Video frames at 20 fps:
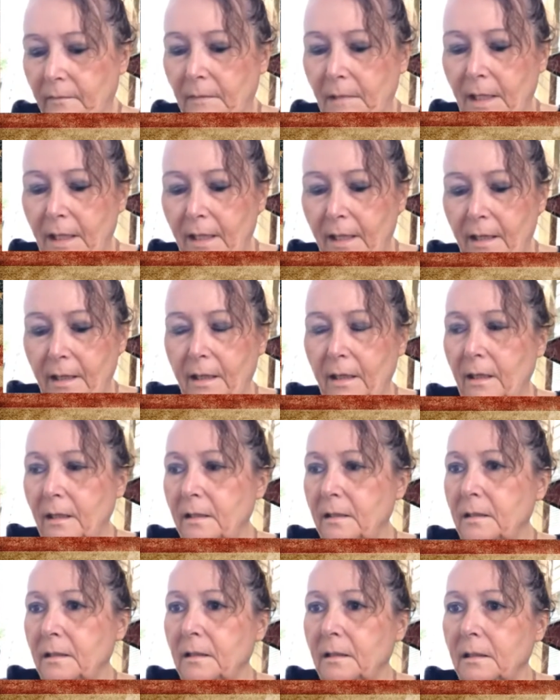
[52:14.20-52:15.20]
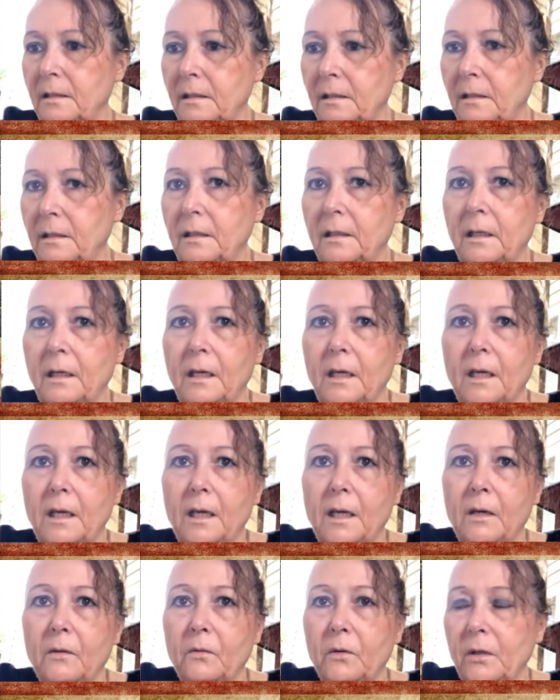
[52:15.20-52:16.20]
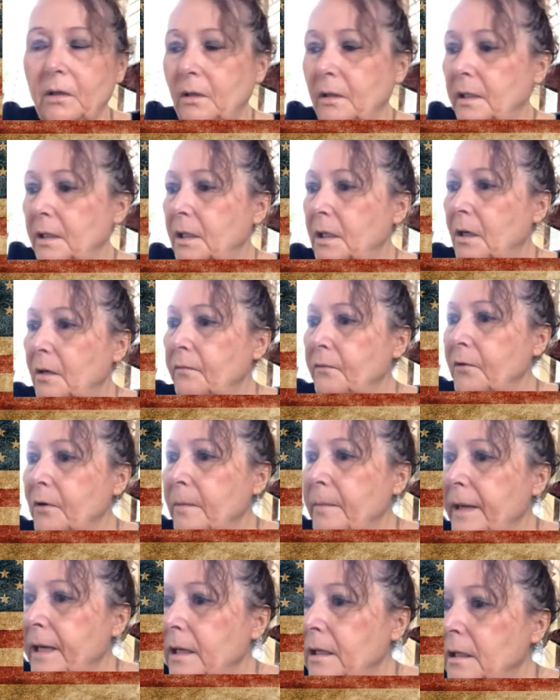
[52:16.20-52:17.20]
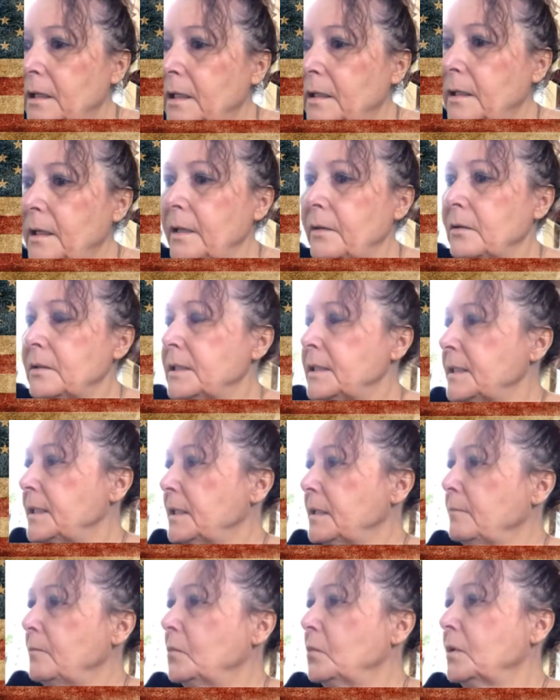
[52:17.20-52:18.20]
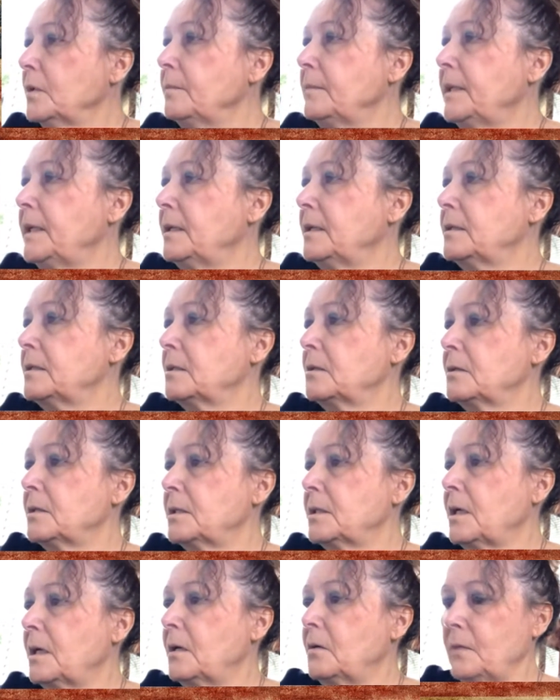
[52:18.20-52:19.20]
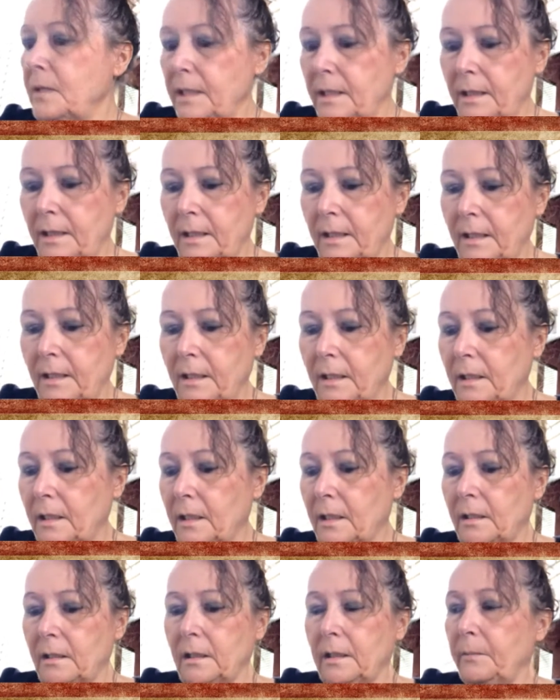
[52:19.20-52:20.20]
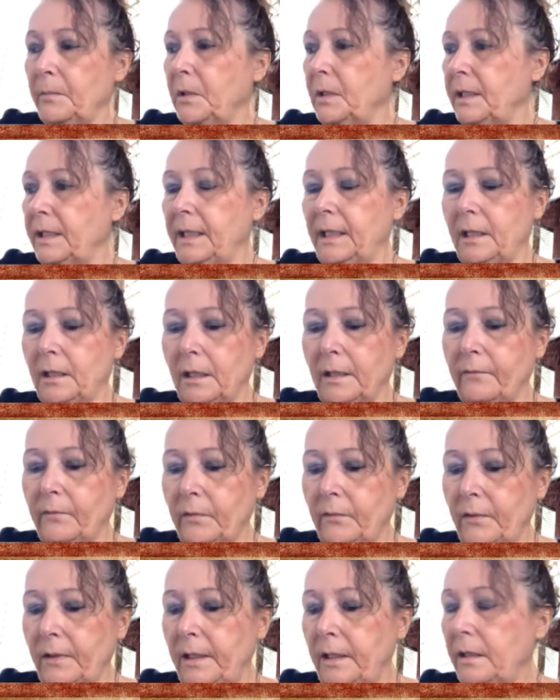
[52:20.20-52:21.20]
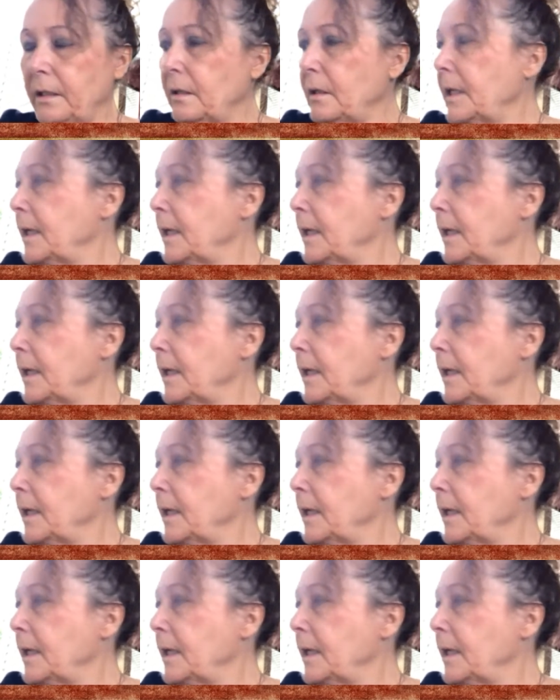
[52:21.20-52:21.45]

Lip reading: And we're going to go for about another 10 more minutes or so. And then I'm going to get off of here